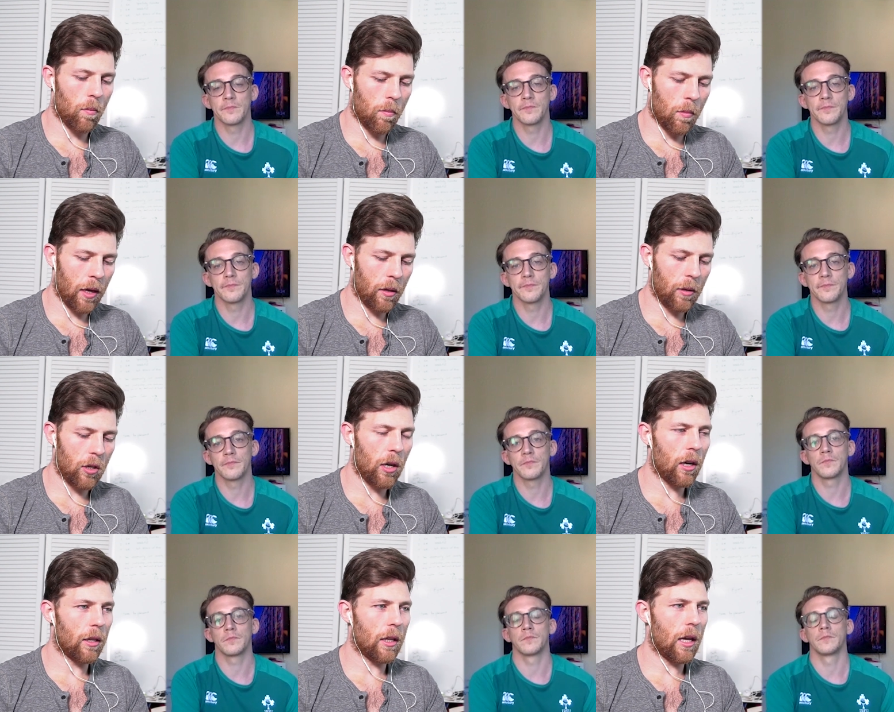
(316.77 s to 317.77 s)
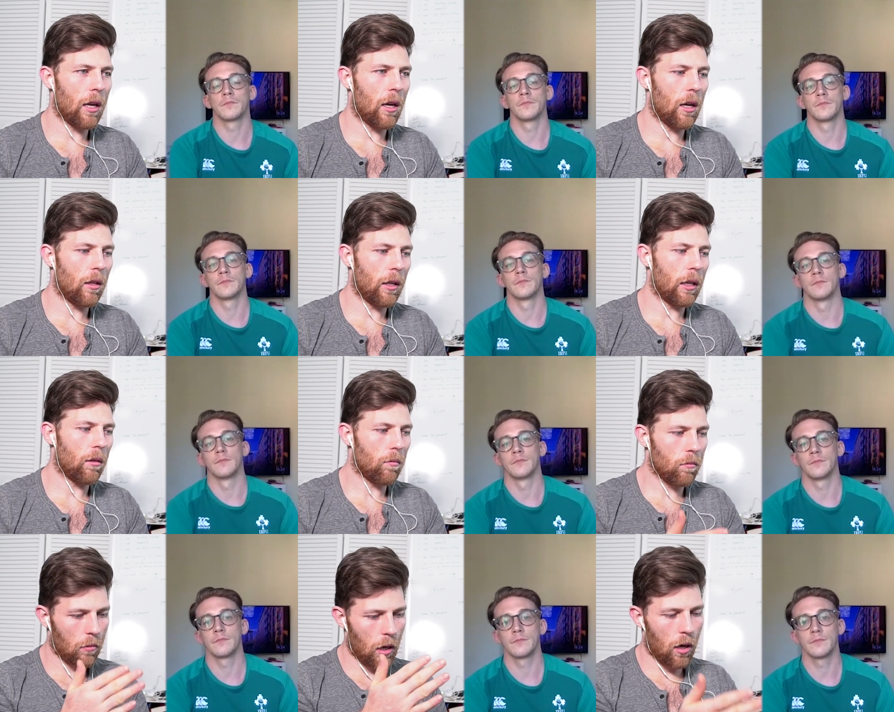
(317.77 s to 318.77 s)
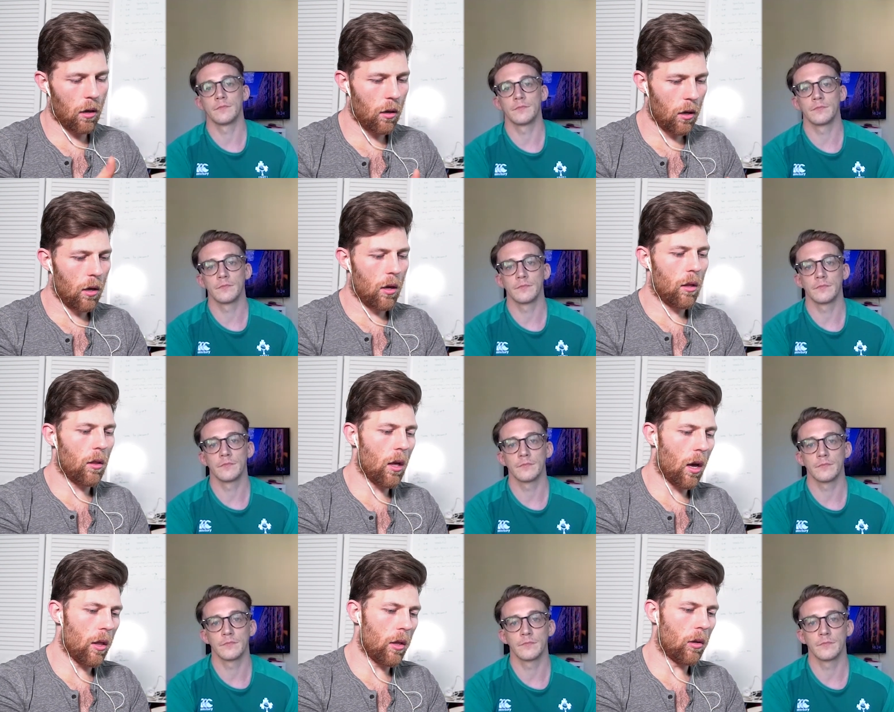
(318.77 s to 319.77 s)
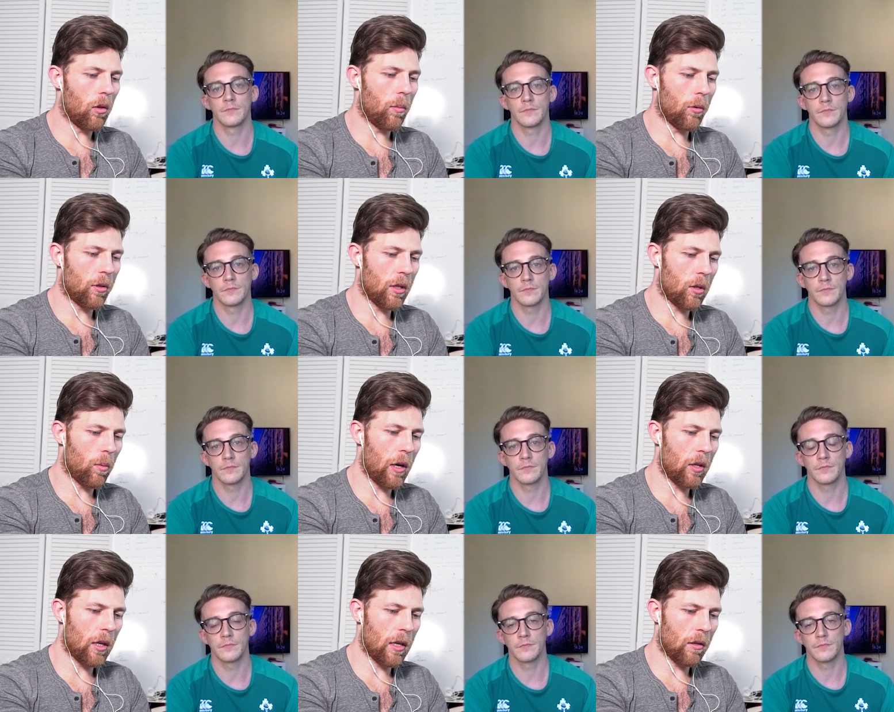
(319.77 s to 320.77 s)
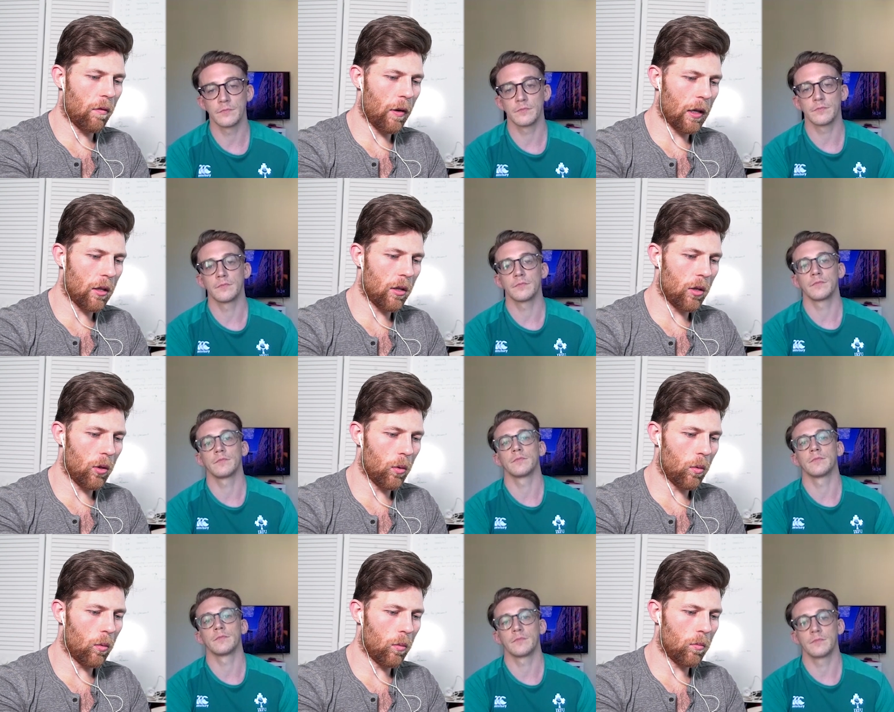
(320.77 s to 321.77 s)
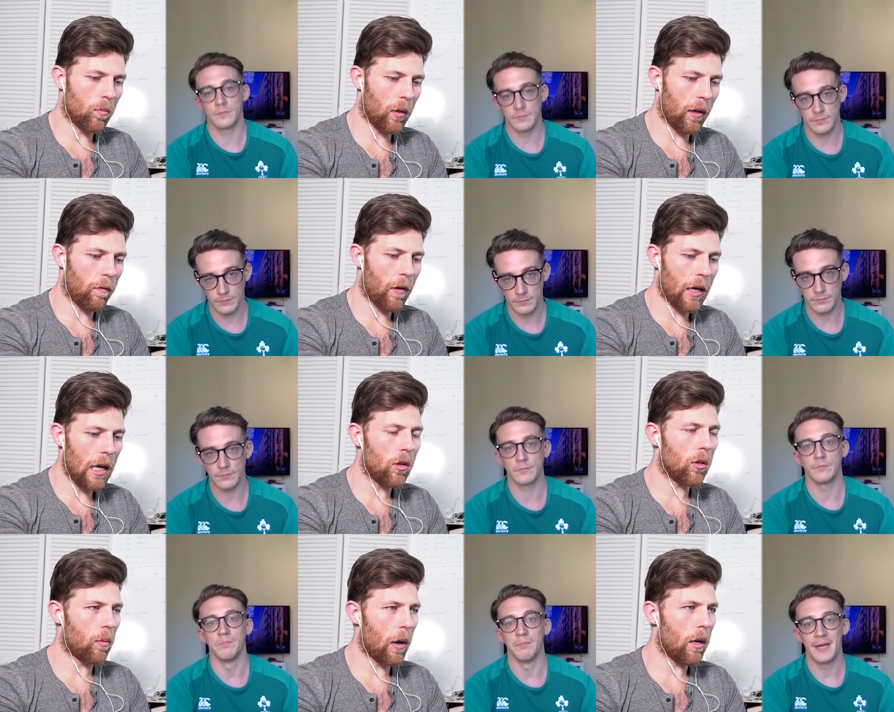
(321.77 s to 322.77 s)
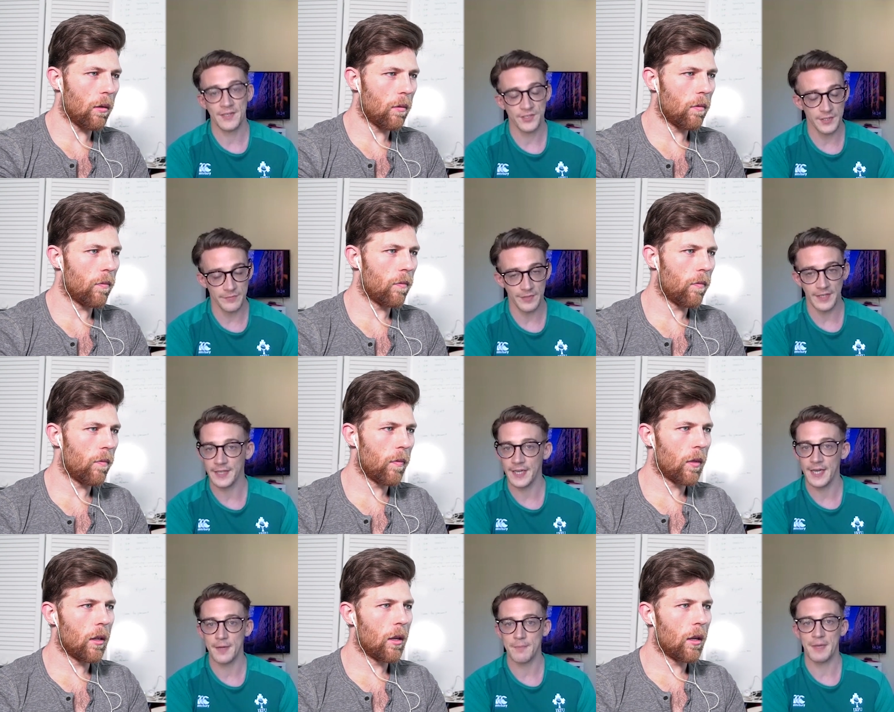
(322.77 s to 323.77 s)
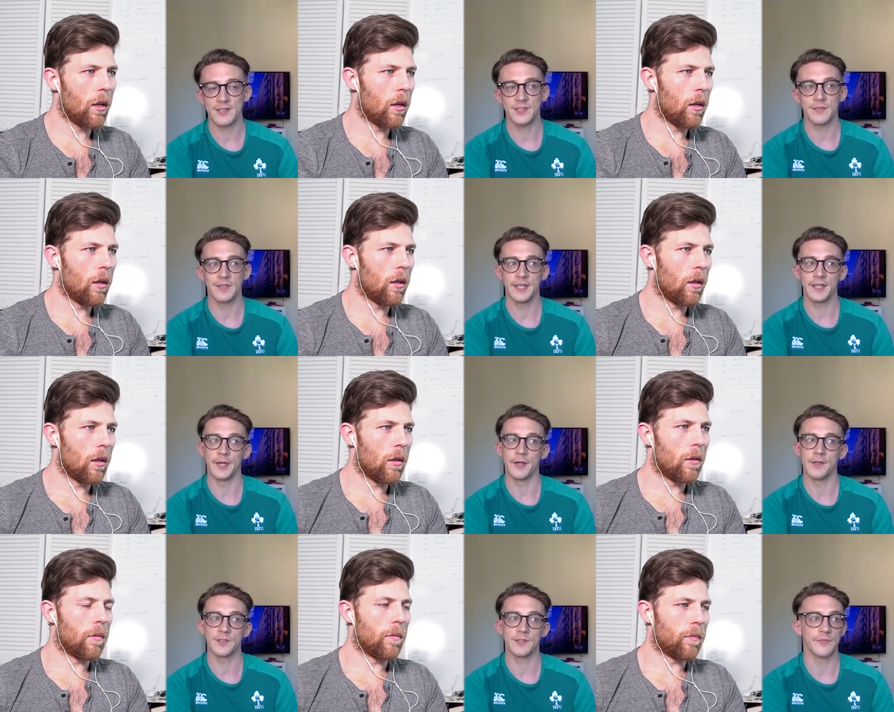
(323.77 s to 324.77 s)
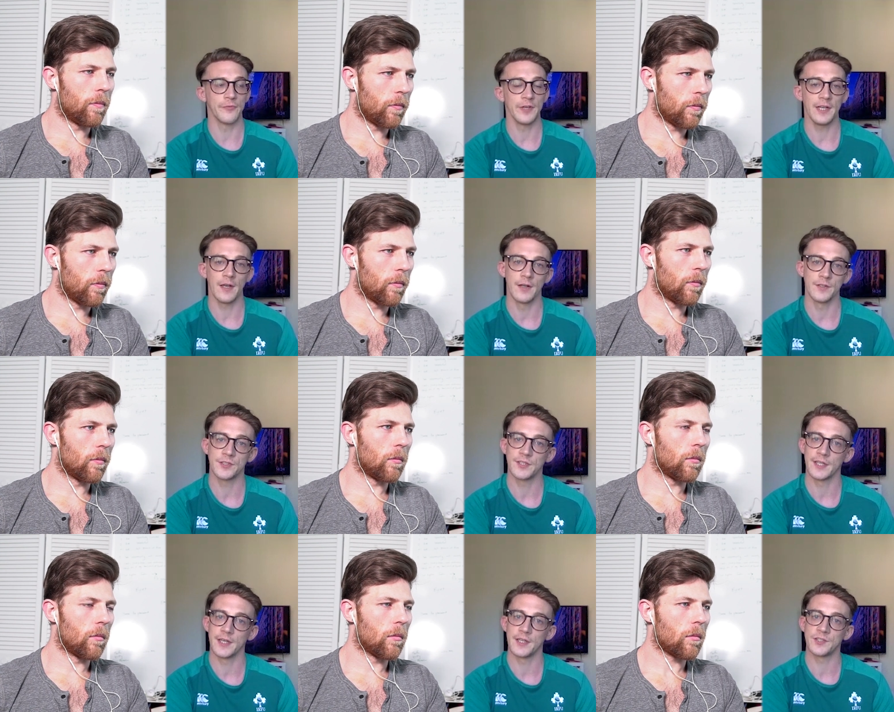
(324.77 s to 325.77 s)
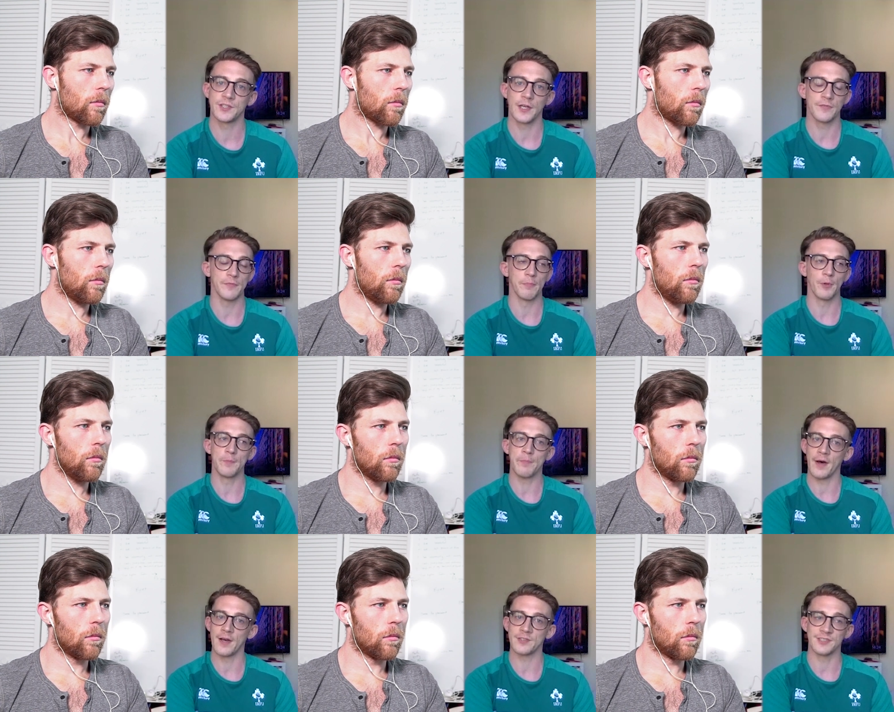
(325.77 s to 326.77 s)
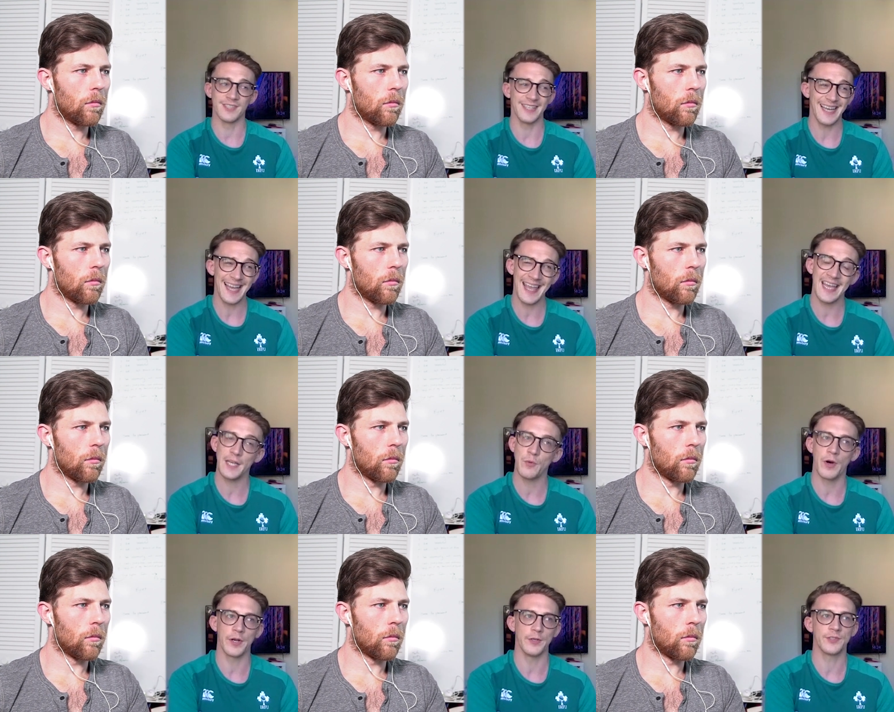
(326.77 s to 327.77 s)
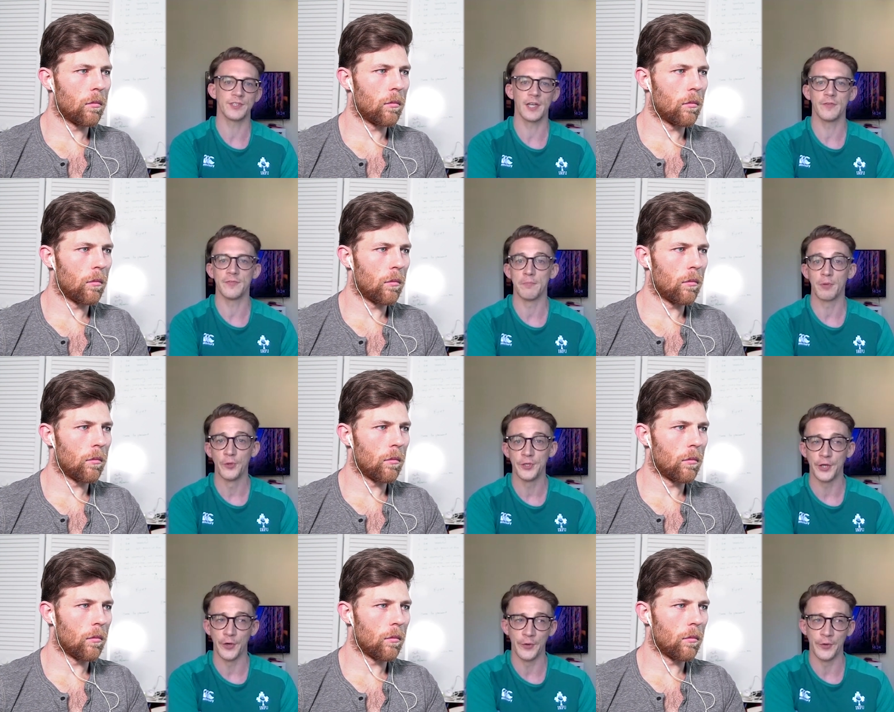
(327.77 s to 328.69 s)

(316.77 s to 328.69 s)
Speaker 1: you don't mind me sharing that, uh, like uh, the the global situation has affected you like financially,
Speaker 2: massively, right? Massively, yeah, massively. You know, as a freelance, uh, self-employed person, and anyone who's self-employed or